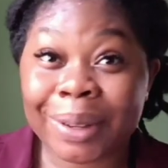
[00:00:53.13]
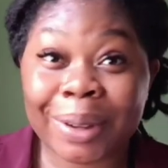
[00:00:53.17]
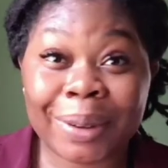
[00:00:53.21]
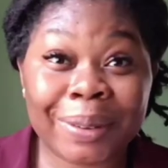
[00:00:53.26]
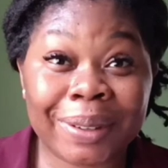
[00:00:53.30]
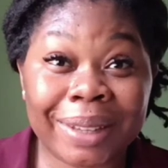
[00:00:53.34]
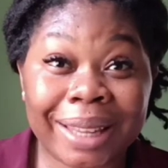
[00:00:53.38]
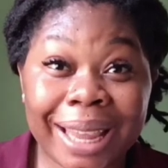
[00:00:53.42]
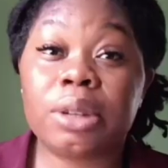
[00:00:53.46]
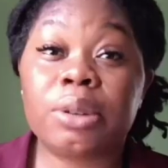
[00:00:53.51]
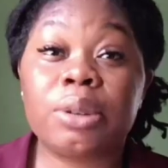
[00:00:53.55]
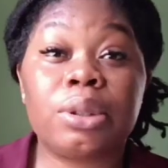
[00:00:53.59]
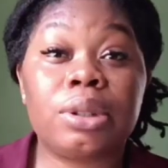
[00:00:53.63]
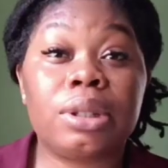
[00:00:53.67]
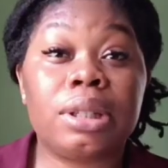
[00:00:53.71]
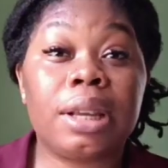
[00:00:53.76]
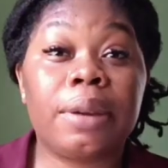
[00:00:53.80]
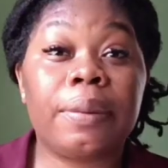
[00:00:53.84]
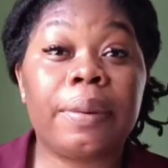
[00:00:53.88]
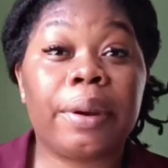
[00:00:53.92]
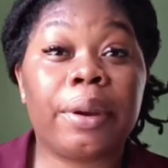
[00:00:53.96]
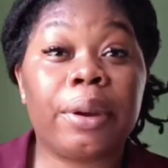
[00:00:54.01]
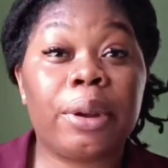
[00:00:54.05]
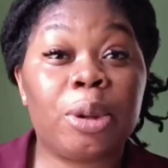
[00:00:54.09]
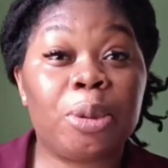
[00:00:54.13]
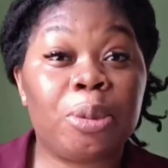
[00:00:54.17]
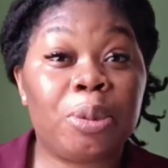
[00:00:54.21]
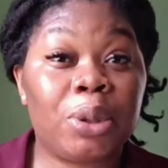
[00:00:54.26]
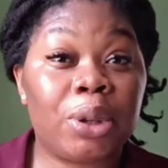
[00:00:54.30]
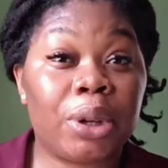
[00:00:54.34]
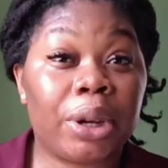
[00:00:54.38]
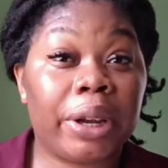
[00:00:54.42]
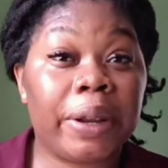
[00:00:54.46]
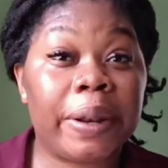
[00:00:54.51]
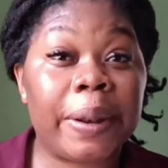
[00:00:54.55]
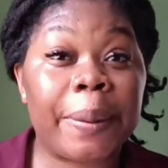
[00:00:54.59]
Okay, so today we're going to be
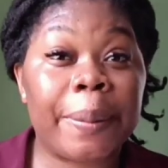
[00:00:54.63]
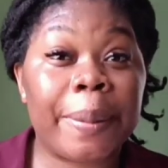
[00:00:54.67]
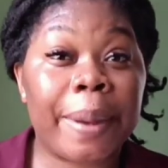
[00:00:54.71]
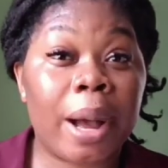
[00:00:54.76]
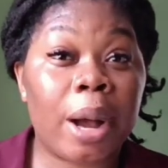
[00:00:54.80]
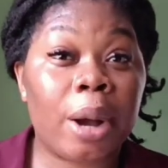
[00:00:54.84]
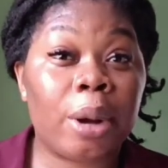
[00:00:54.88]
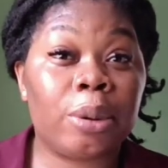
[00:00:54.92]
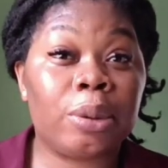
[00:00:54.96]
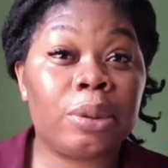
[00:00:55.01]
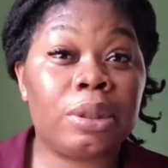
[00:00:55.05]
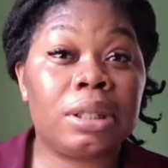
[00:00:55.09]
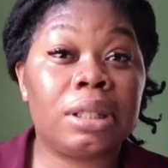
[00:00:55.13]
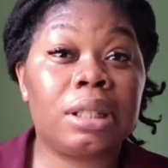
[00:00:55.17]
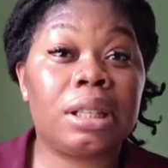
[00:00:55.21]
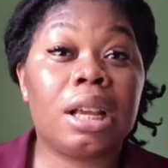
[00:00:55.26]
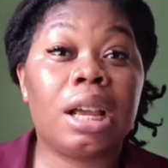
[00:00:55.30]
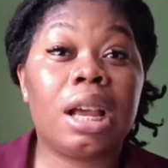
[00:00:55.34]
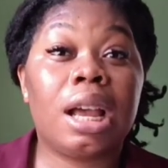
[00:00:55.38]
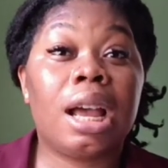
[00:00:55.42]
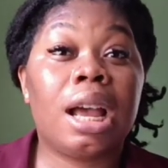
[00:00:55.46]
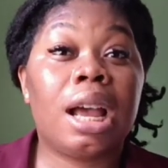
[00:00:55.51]
talking about